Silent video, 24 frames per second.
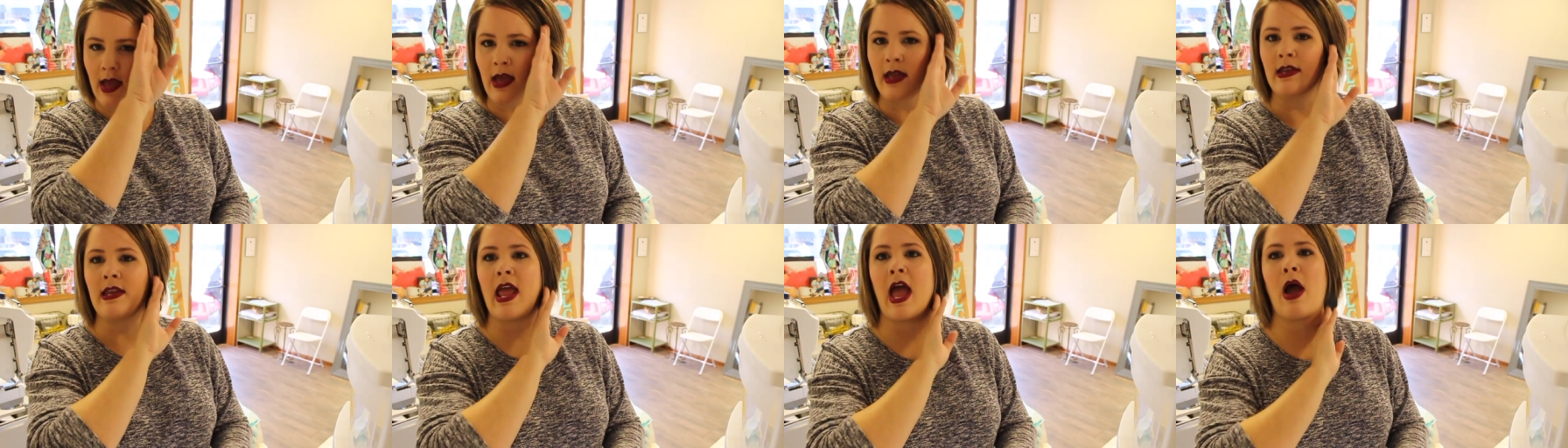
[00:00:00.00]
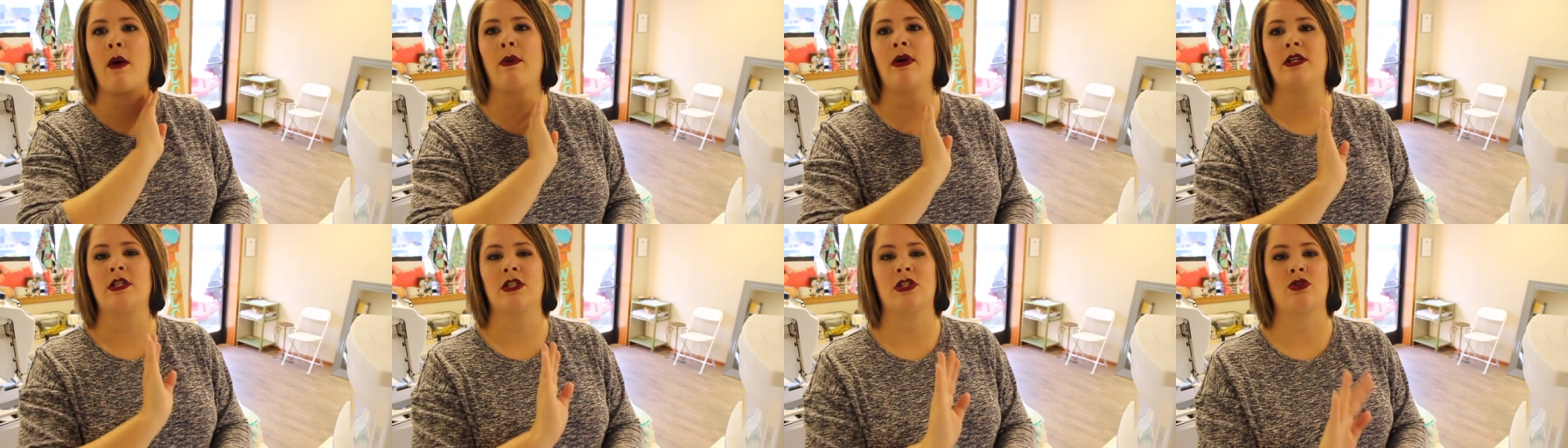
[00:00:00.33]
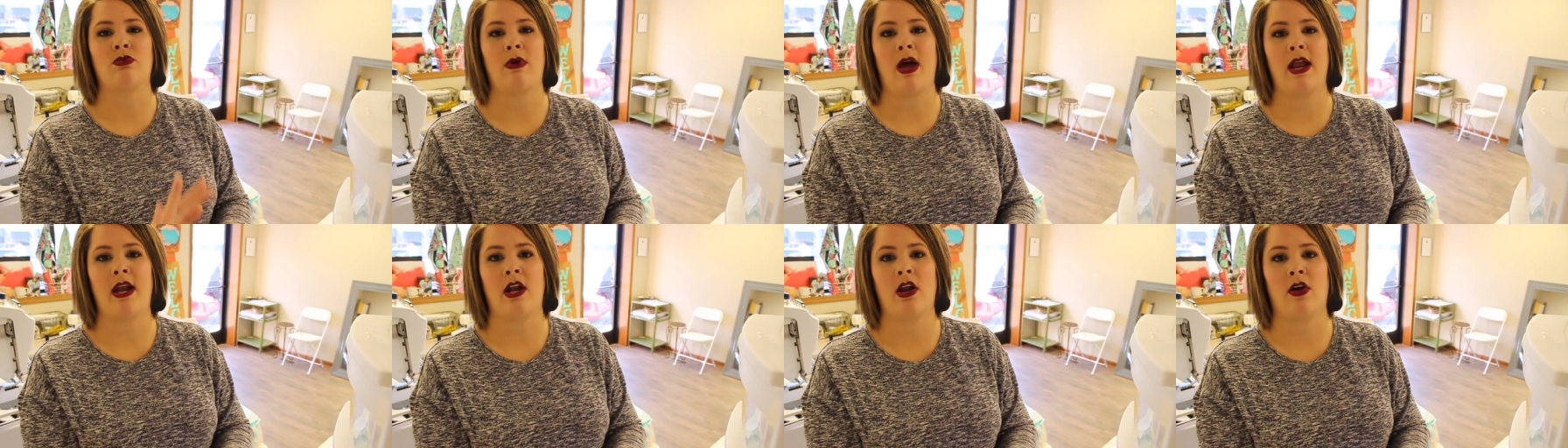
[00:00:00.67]
Now I just
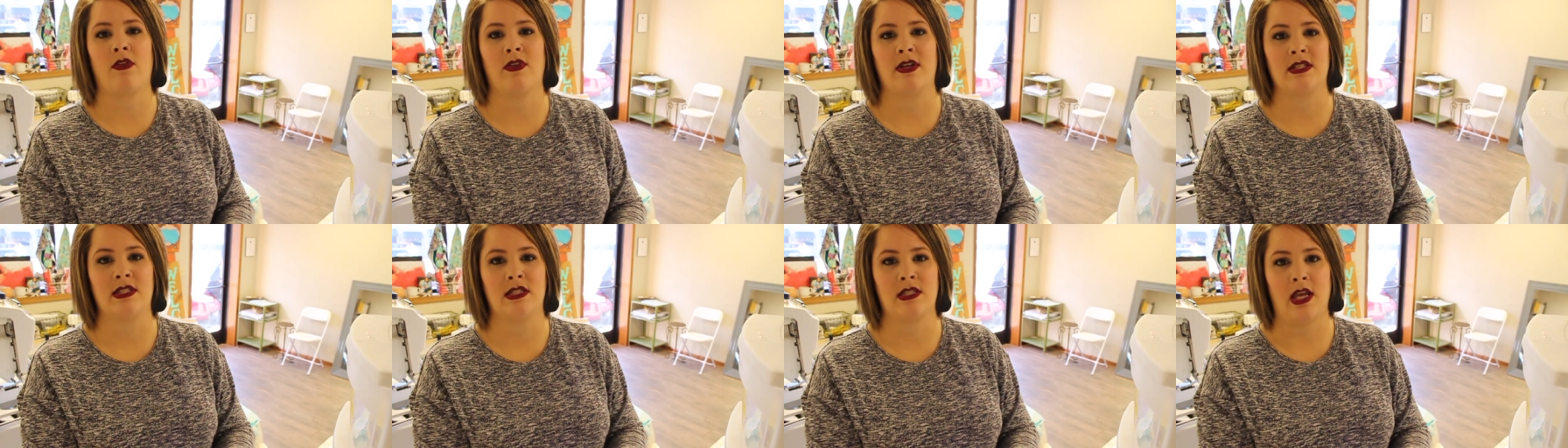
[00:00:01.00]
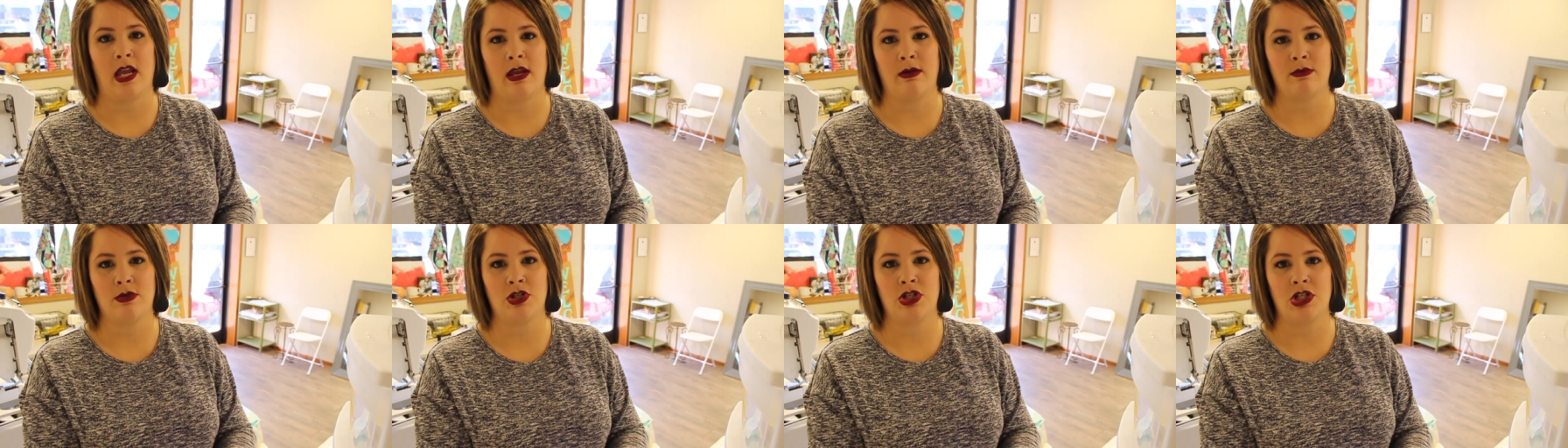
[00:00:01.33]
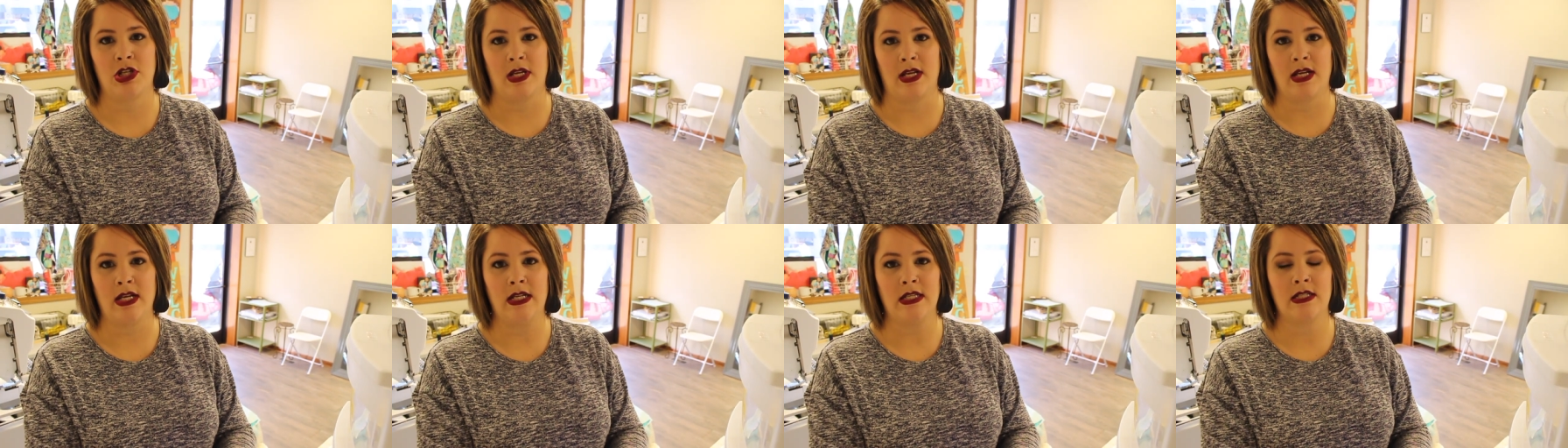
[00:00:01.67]
write it on that same
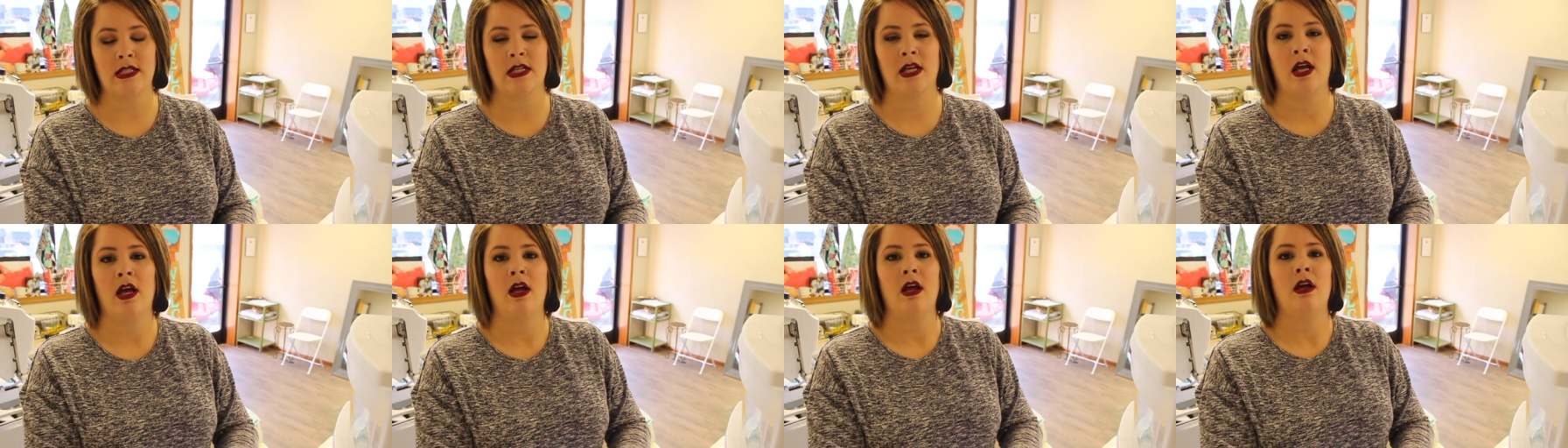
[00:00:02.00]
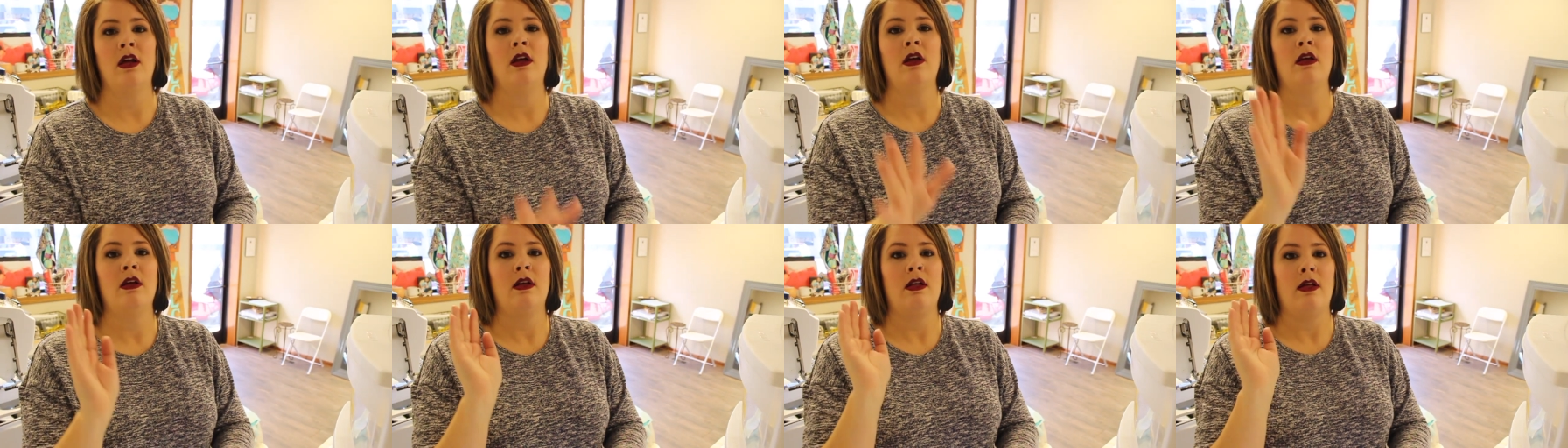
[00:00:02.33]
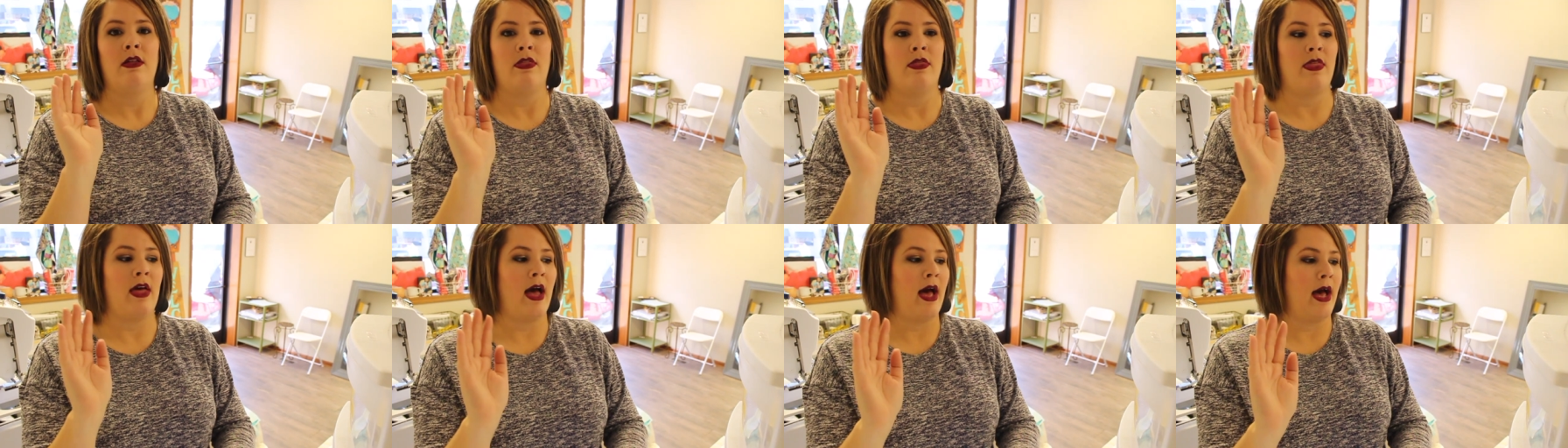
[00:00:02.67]
sheet
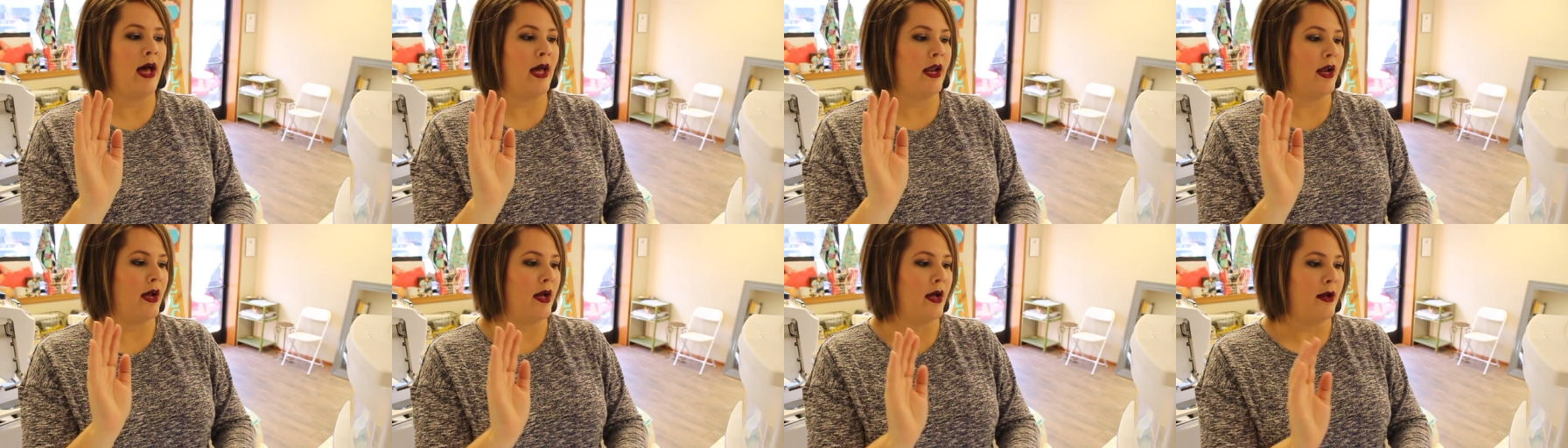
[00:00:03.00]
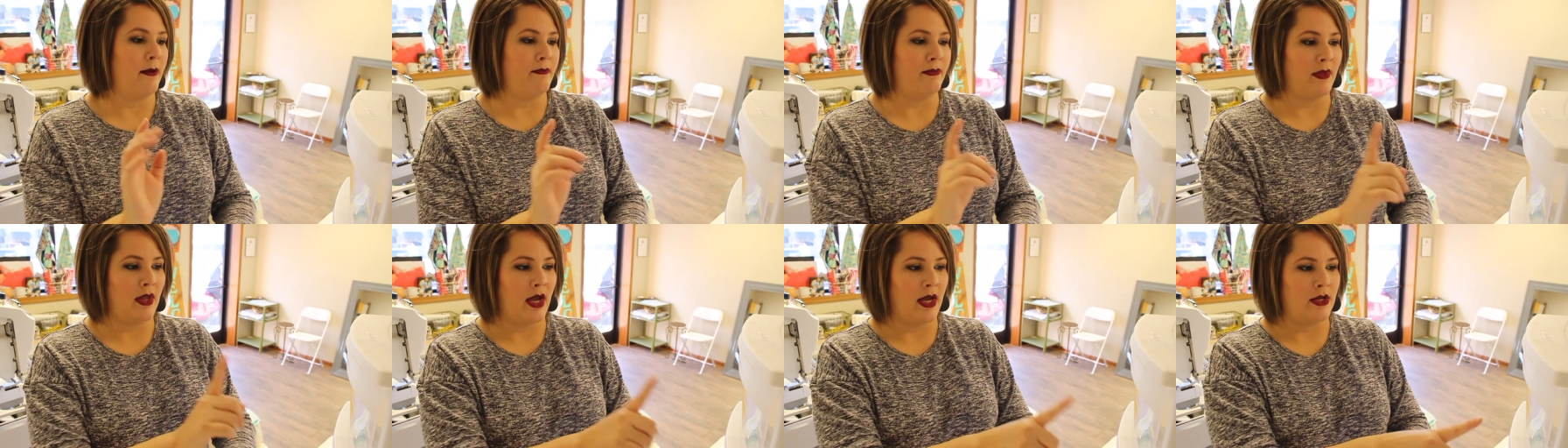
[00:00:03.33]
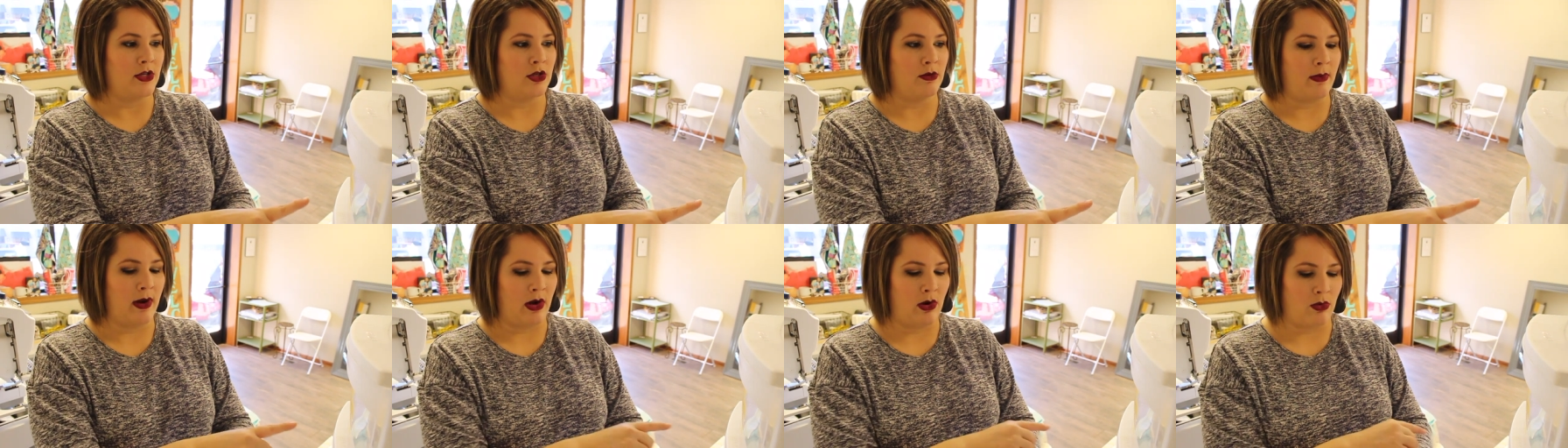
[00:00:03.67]
that I
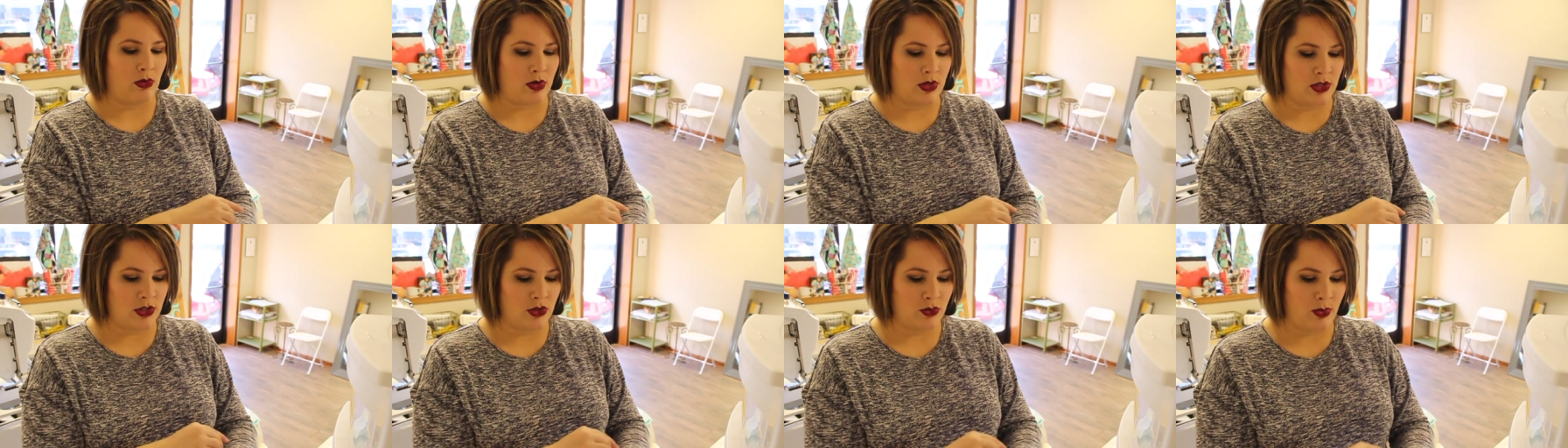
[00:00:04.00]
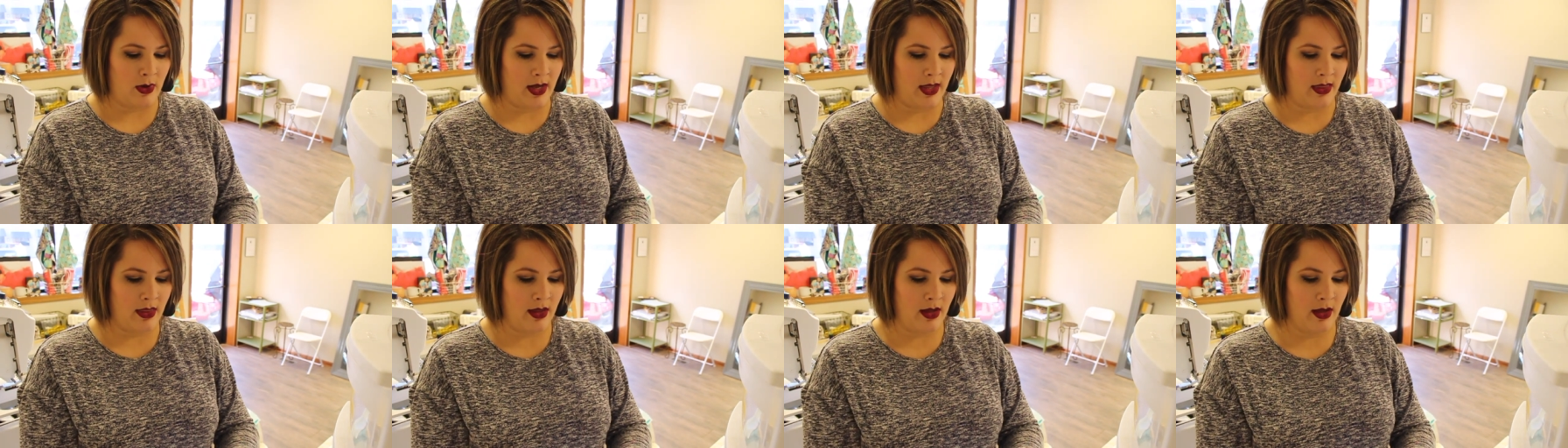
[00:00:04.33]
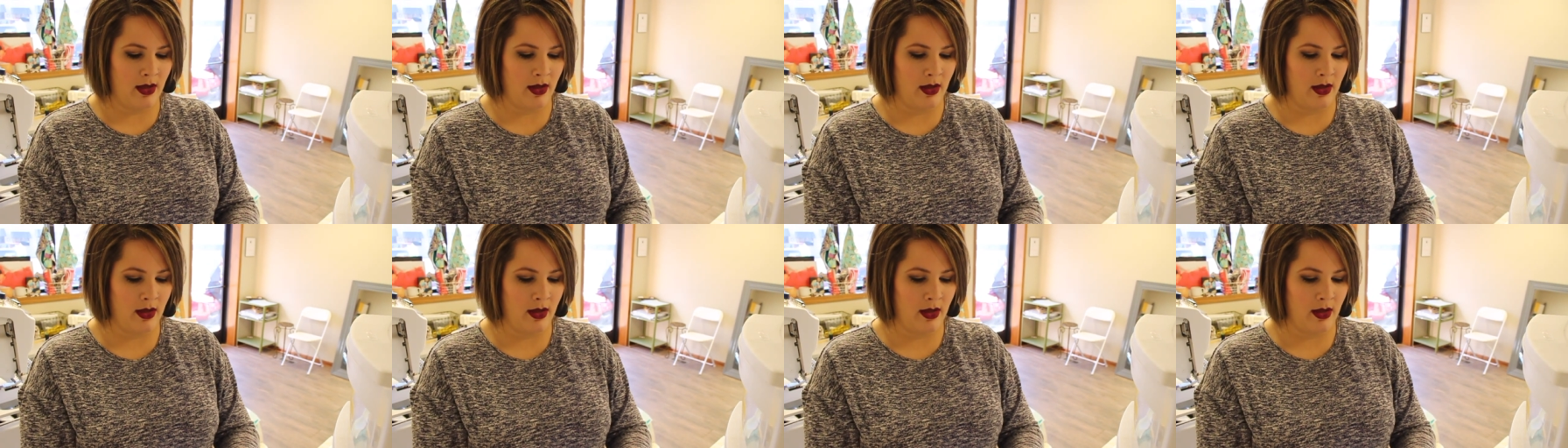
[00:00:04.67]
do my orders with.